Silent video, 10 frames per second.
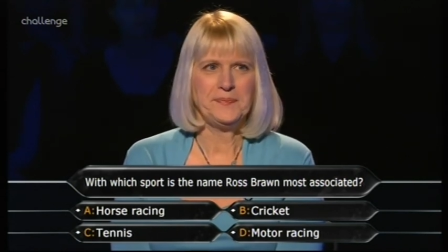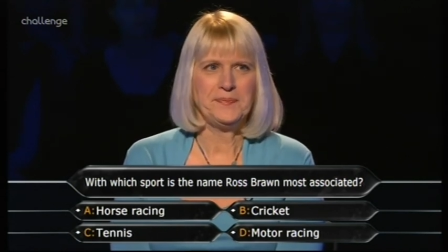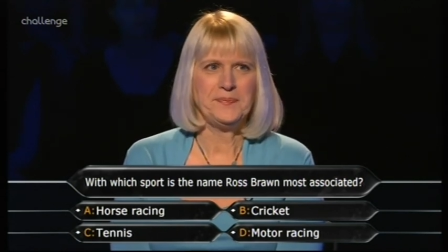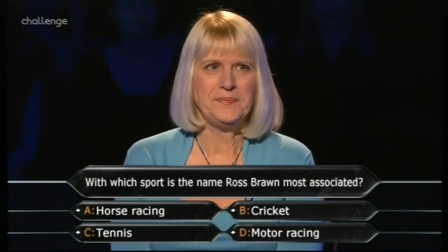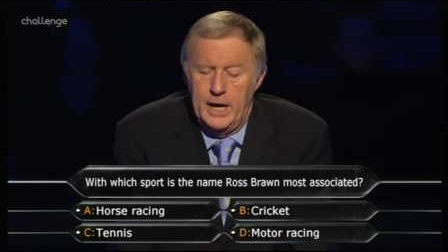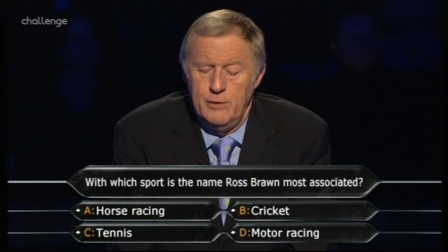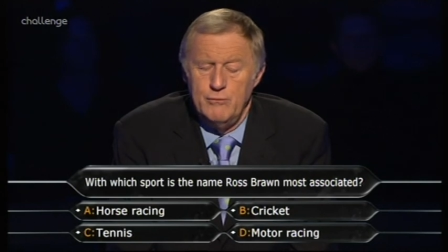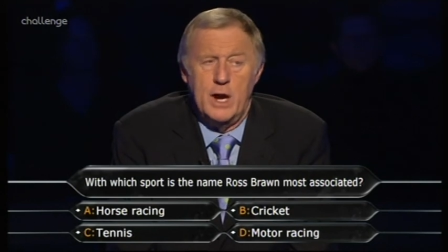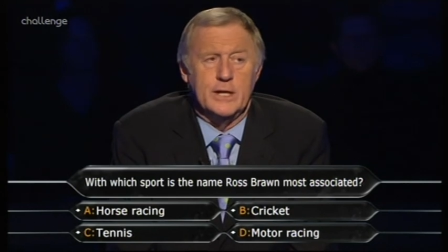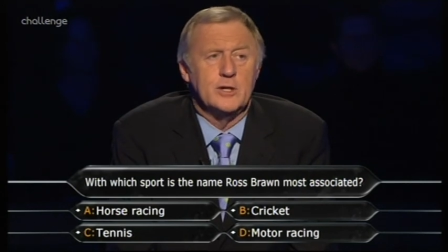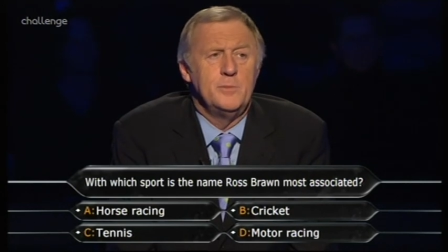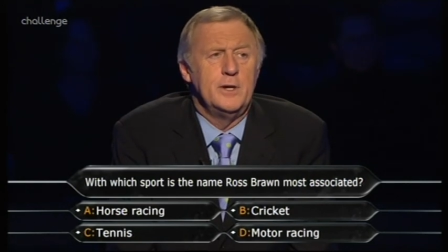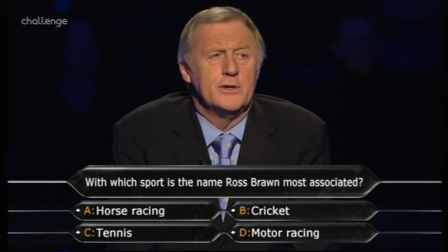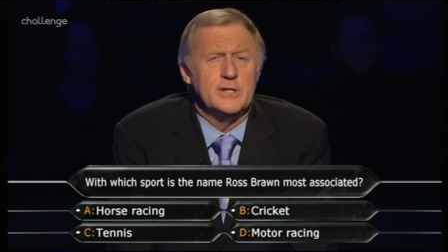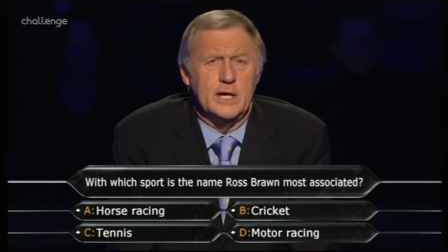OK, right.
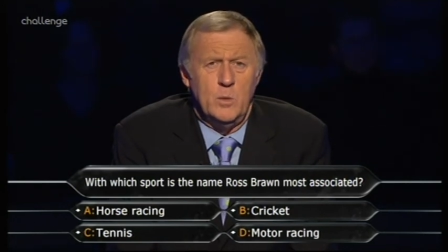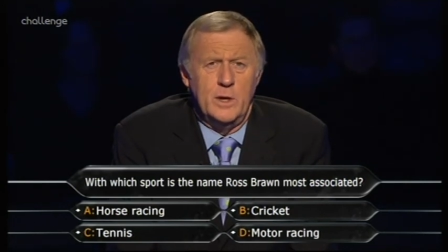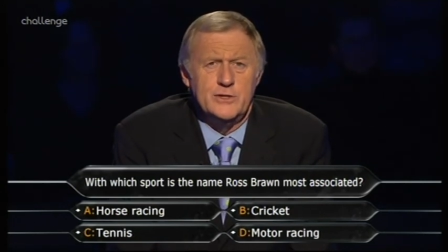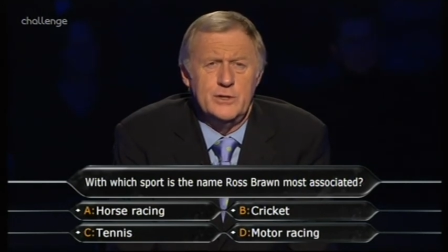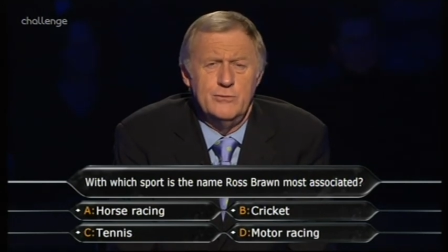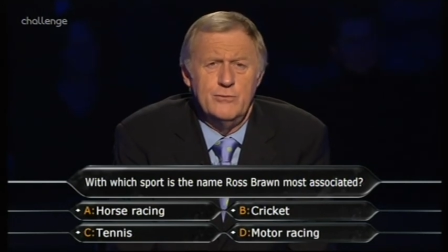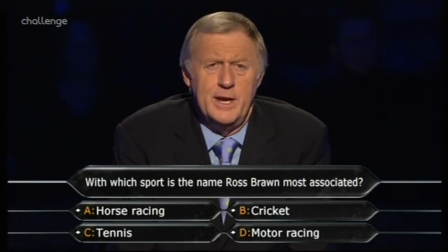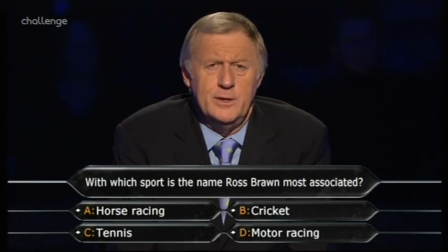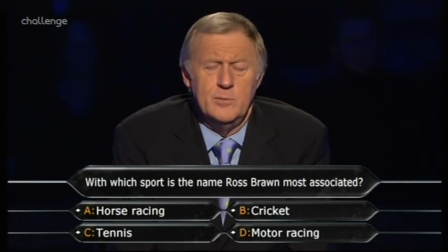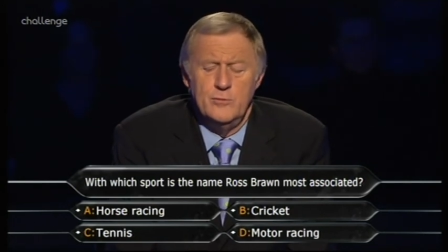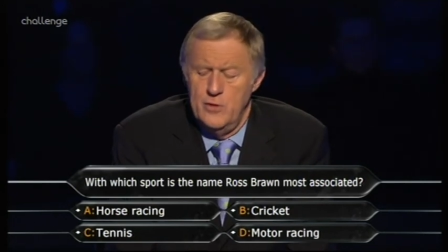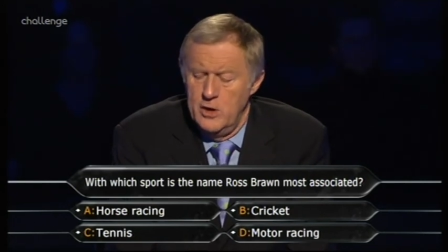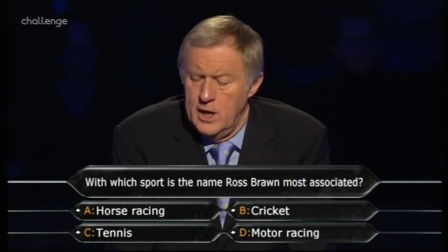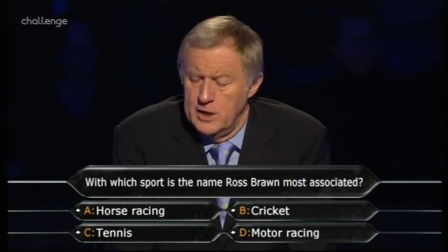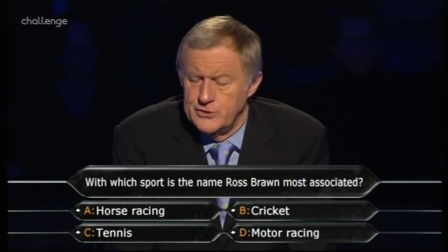Computer, take away two random
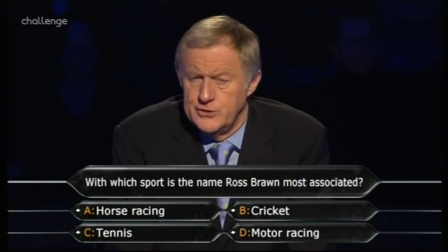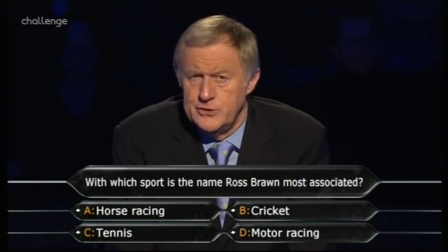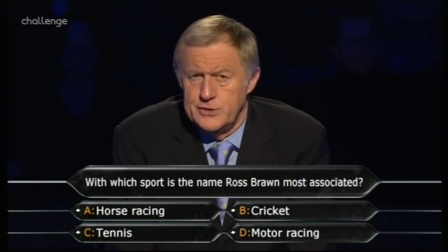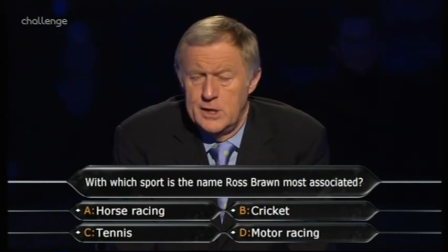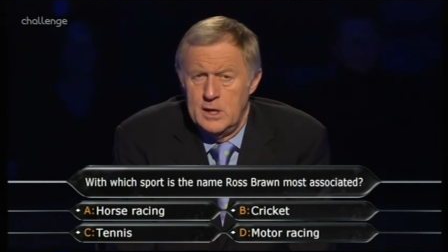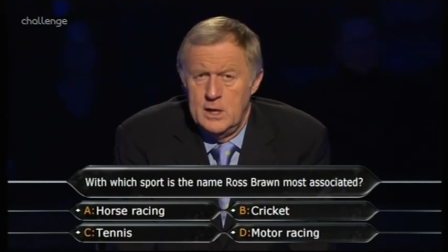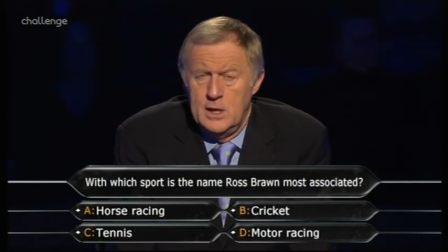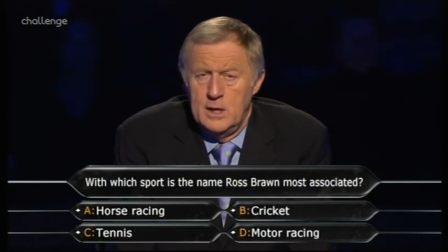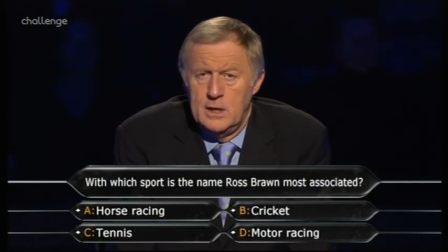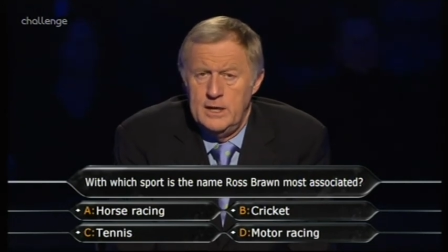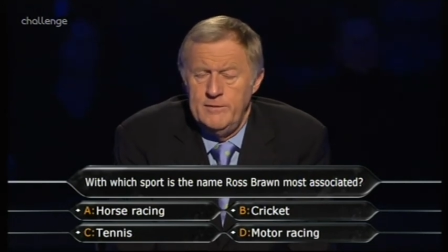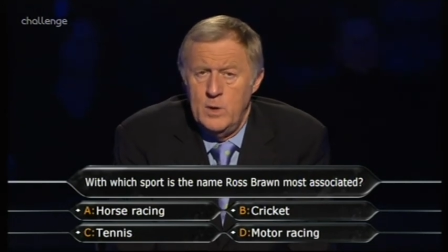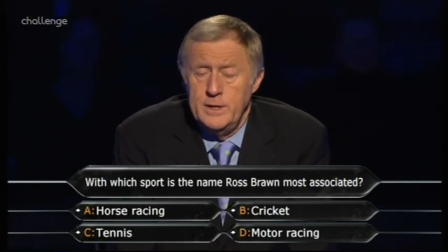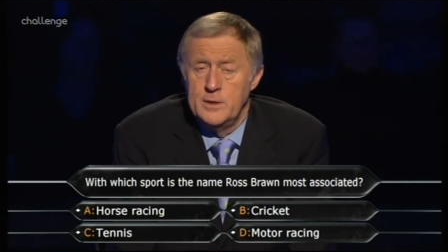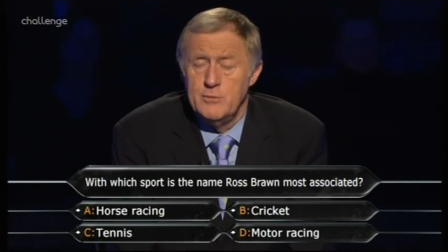wrong answers. Leave
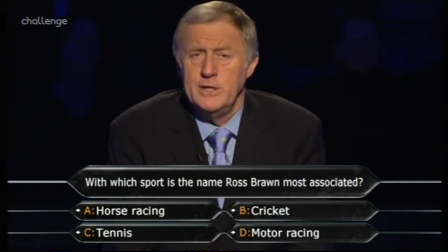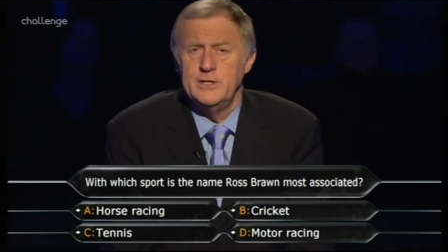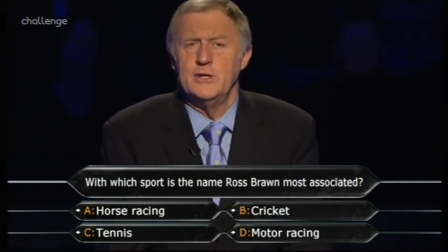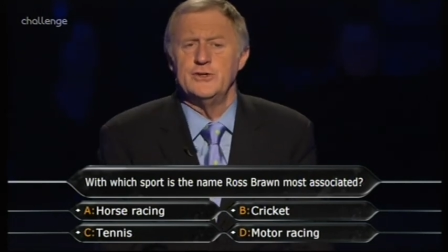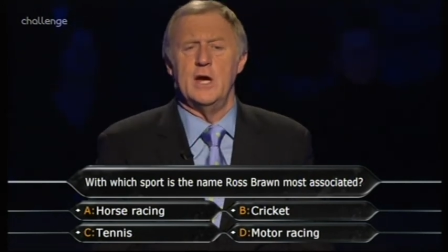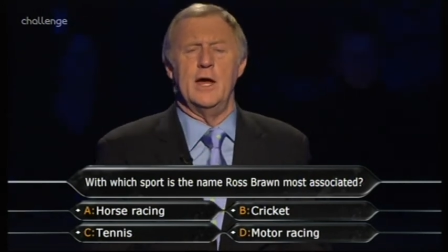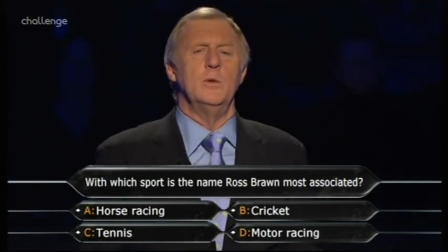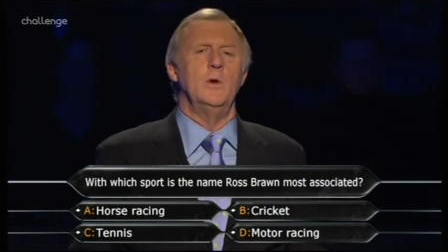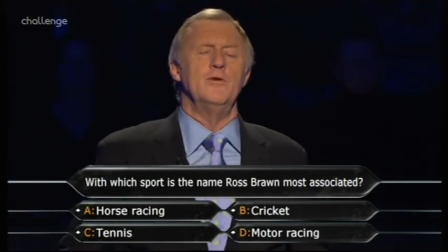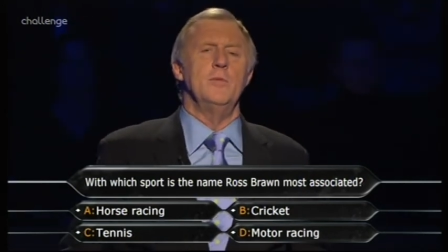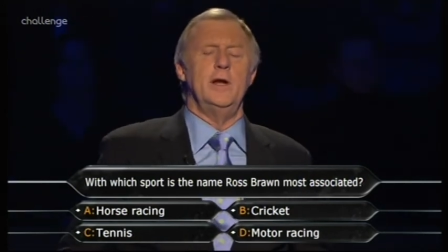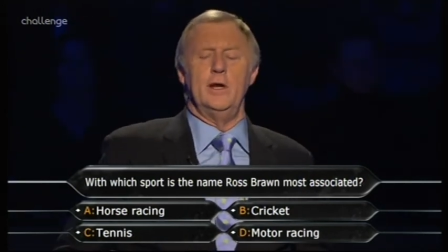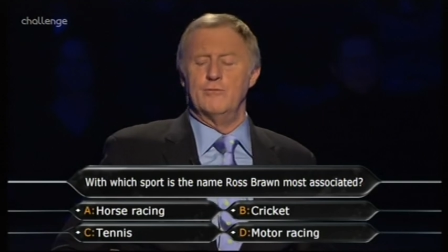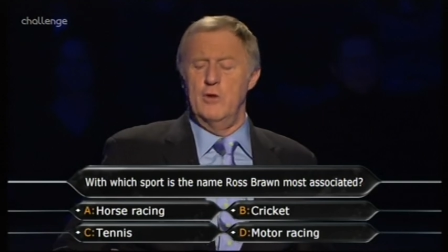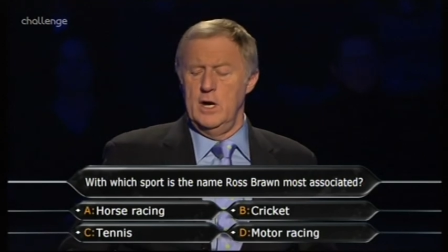Wendy the right answer and the one
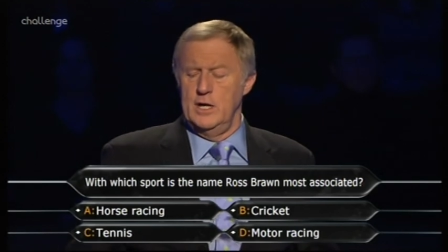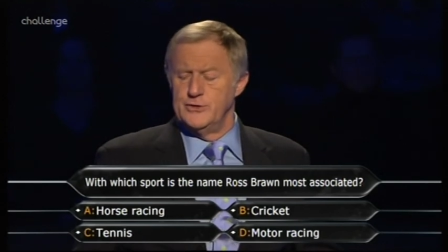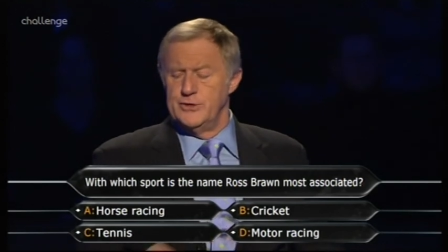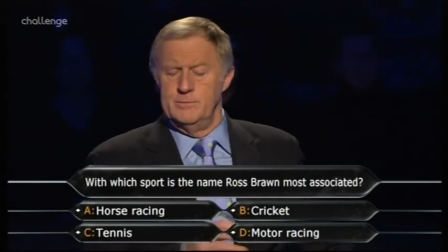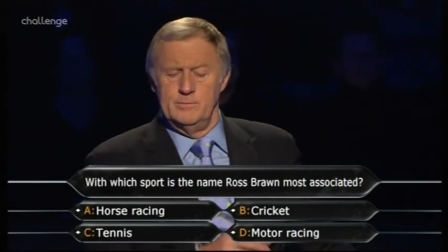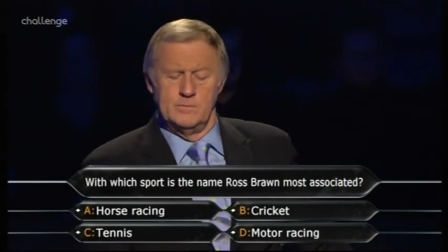remaining wrong answer.